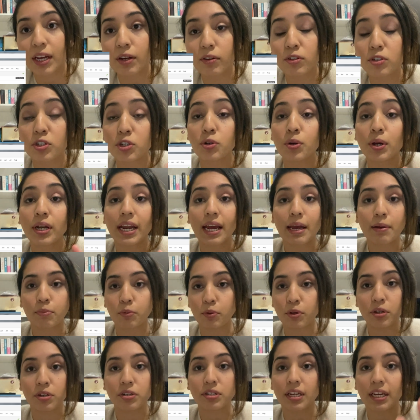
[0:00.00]
to enable
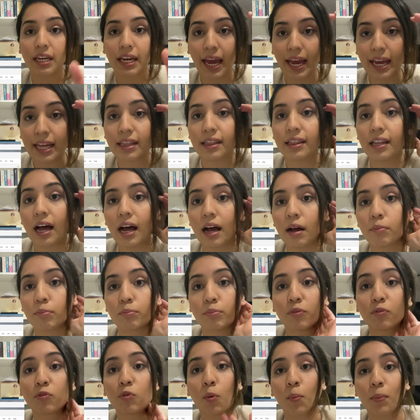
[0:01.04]
you to gain that
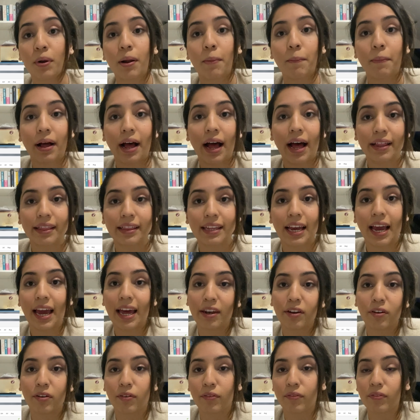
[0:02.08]
performer number at the
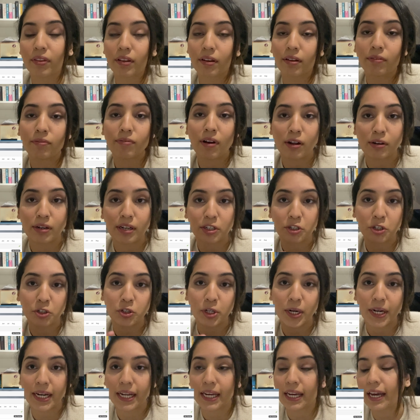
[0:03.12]
end of the foundation
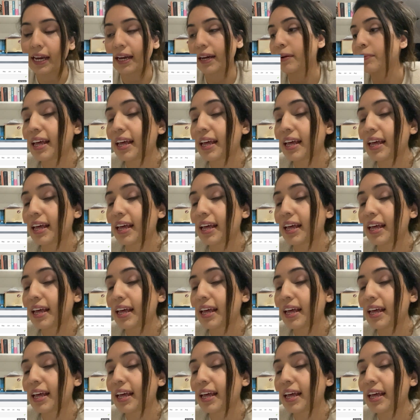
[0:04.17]
training year.